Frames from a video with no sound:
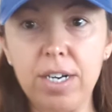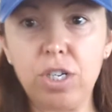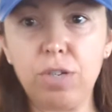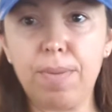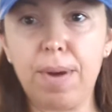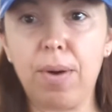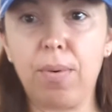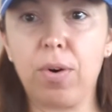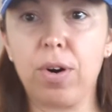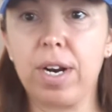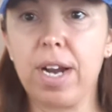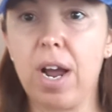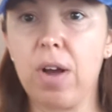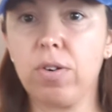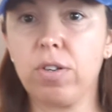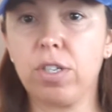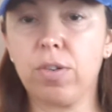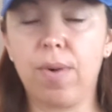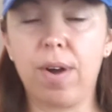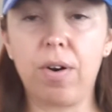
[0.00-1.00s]
do my
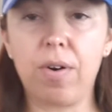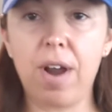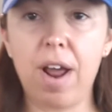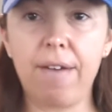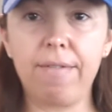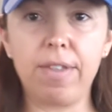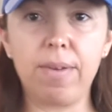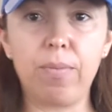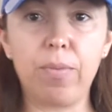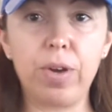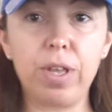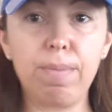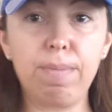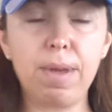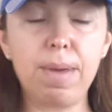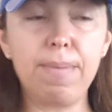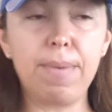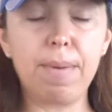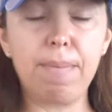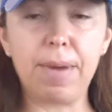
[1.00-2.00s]
workout, so I don't have them with
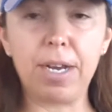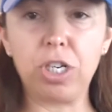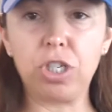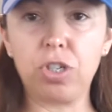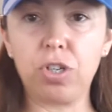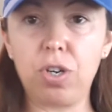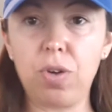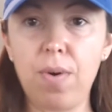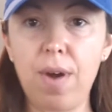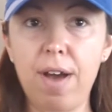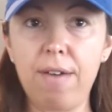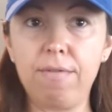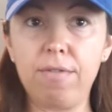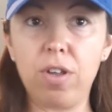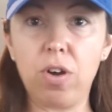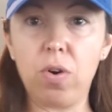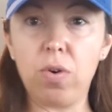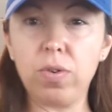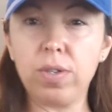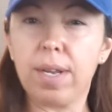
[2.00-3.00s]
me, but make sure you have
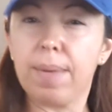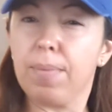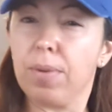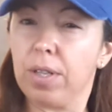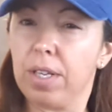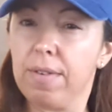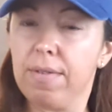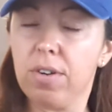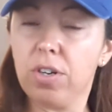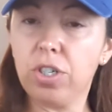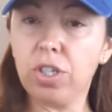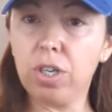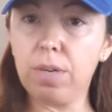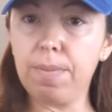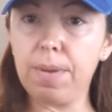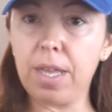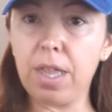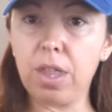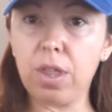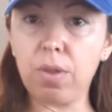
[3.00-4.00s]
those. I believe there should
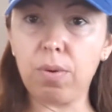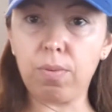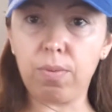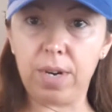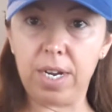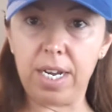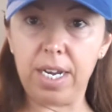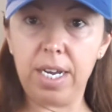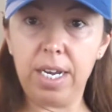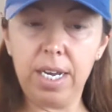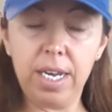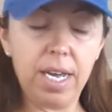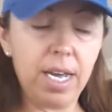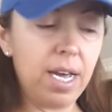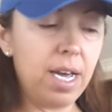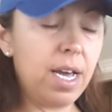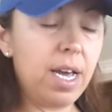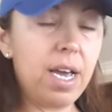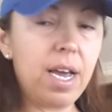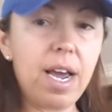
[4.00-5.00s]
be 3,
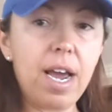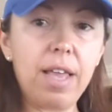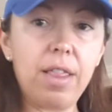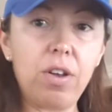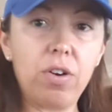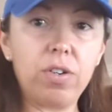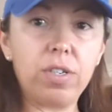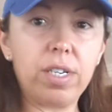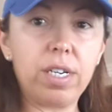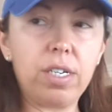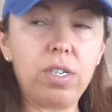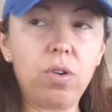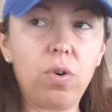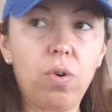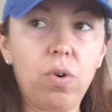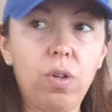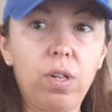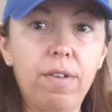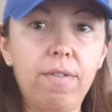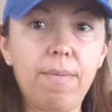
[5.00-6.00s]
and there's a
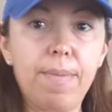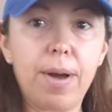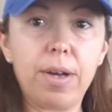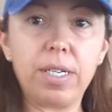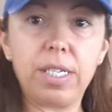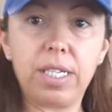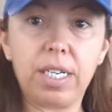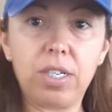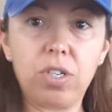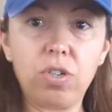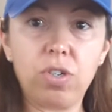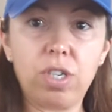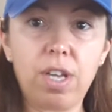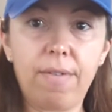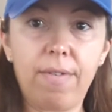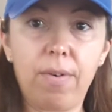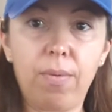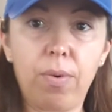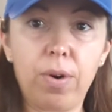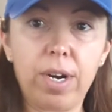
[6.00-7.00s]
total of about 6 or
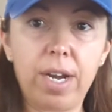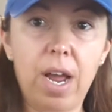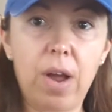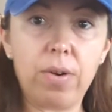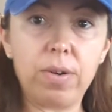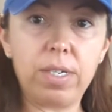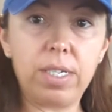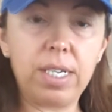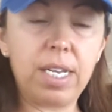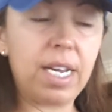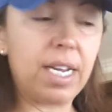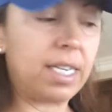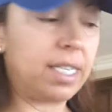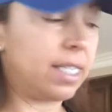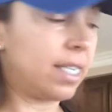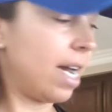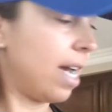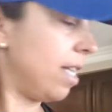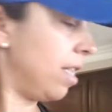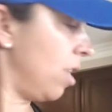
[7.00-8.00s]
7 workouts
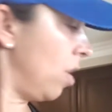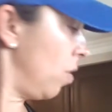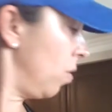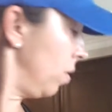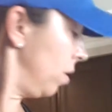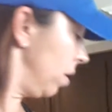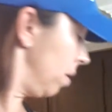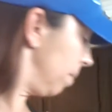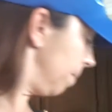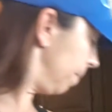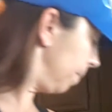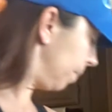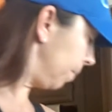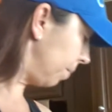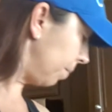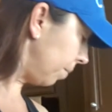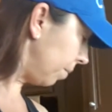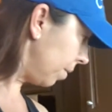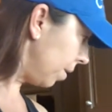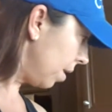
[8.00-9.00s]
inside those.
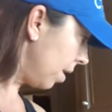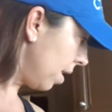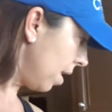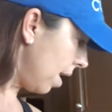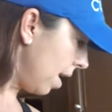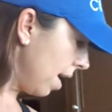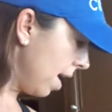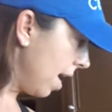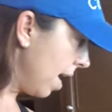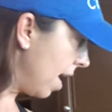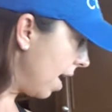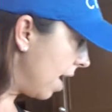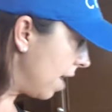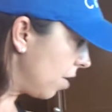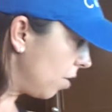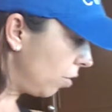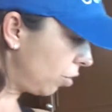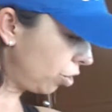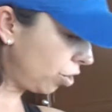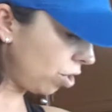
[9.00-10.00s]

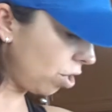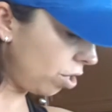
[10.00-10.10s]
And you should